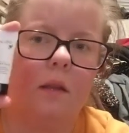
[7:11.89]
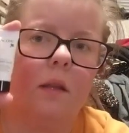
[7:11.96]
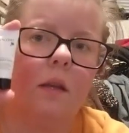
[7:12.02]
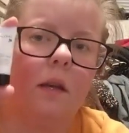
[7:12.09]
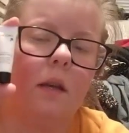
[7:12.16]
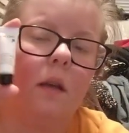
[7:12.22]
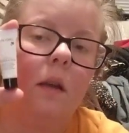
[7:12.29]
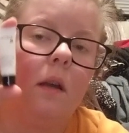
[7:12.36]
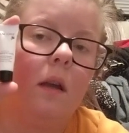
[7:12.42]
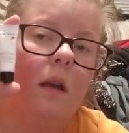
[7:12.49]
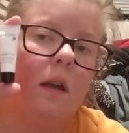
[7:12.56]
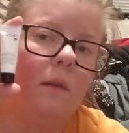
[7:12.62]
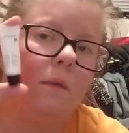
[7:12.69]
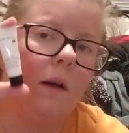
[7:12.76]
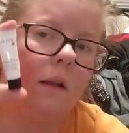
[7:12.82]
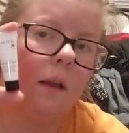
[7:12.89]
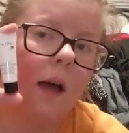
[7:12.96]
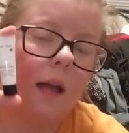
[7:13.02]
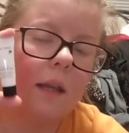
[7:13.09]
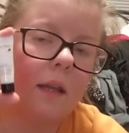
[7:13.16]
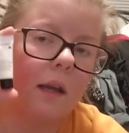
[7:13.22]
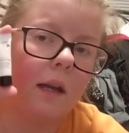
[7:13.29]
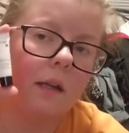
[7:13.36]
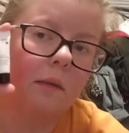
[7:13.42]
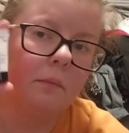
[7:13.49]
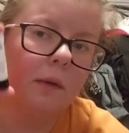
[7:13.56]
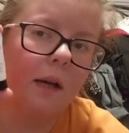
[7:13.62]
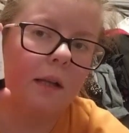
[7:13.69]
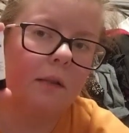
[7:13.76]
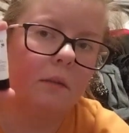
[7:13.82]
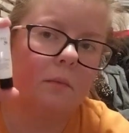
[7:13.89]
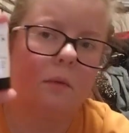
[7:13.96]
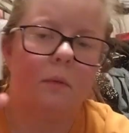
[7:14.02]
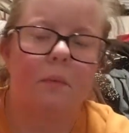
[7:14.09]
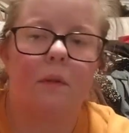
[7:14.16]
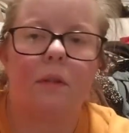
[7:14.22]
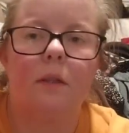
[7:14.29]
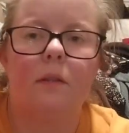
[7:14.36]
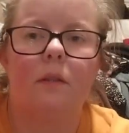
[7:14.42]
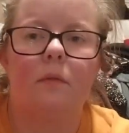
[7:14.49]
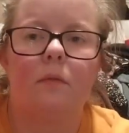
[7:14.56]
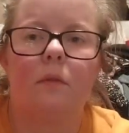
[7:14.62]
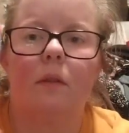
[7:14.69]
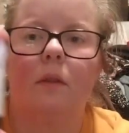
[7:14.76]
and then if I like it, I can buy some more. But this is